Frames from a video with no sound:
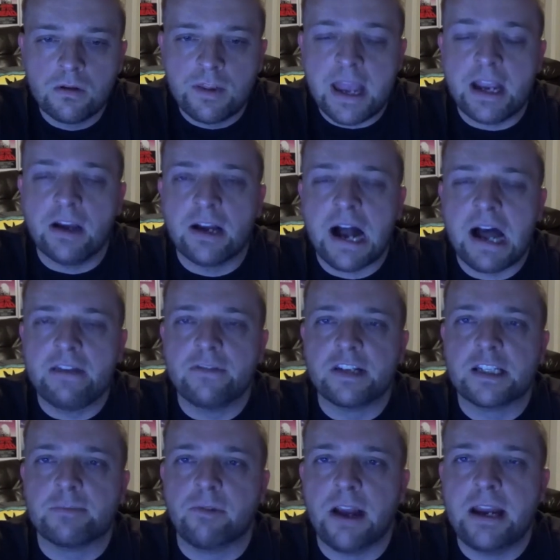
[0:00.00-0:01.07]
they could kind of
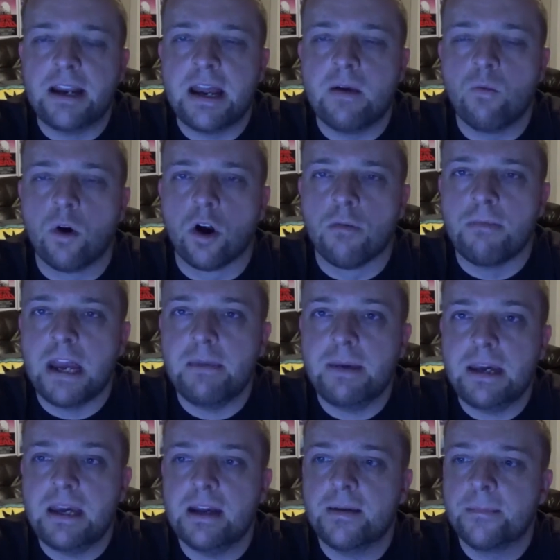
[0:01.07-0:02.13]
explain it where
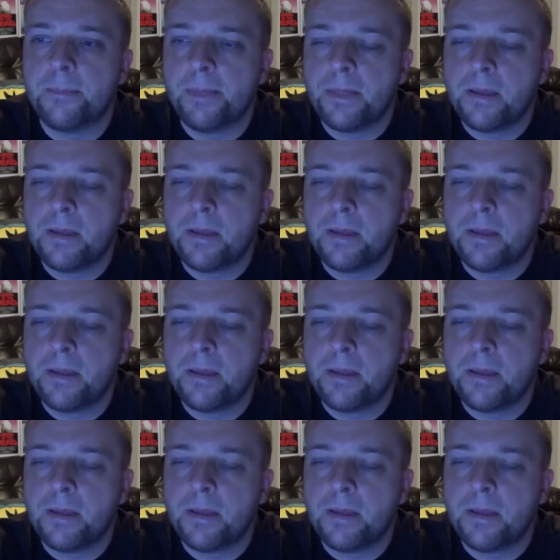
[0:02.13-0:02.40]
maybe,